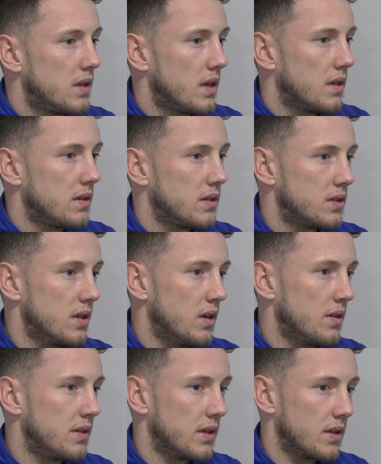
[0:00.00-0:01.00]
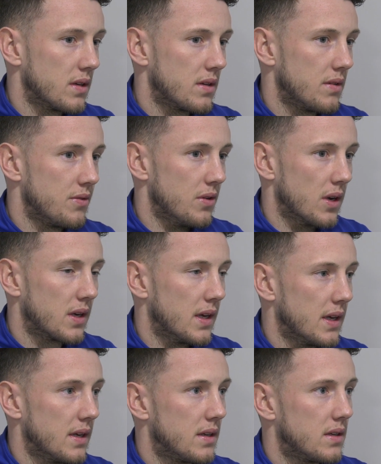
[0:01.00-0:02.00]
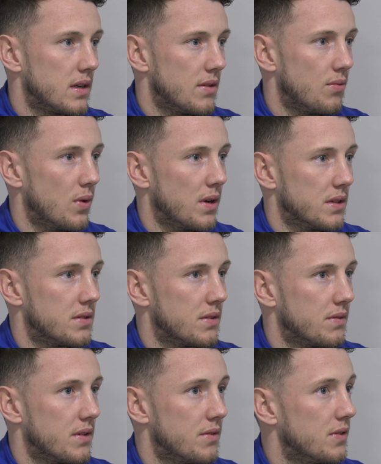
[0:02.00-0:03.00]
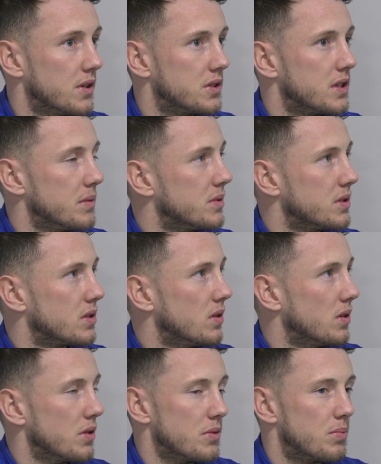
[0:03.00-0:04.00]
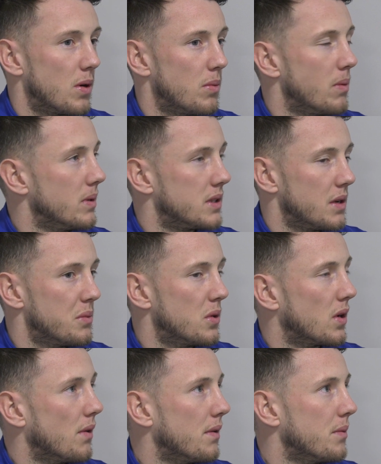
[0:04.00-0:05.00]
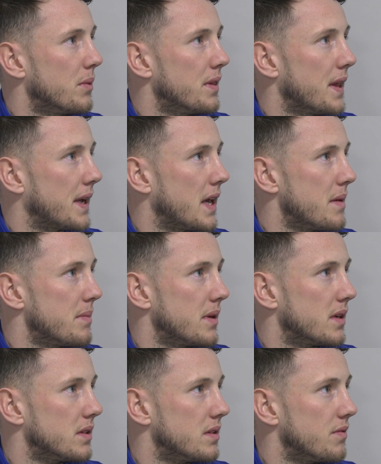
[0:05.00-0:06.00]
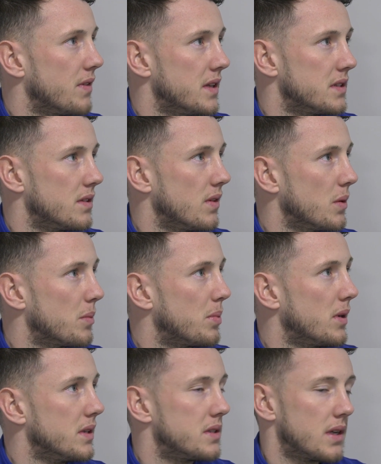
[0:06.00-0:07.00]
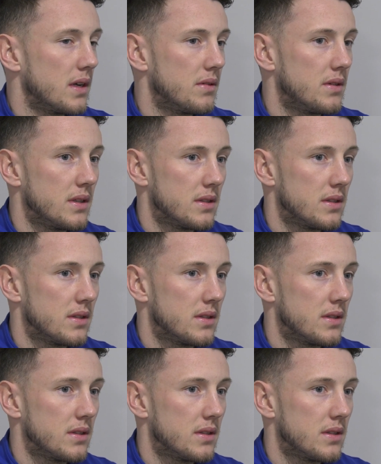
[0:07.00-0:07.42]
Yeah, I think so. I think if you look at it, if we're the first team to score, you probably say we'll go on and win that game because defensively we're pretty sound.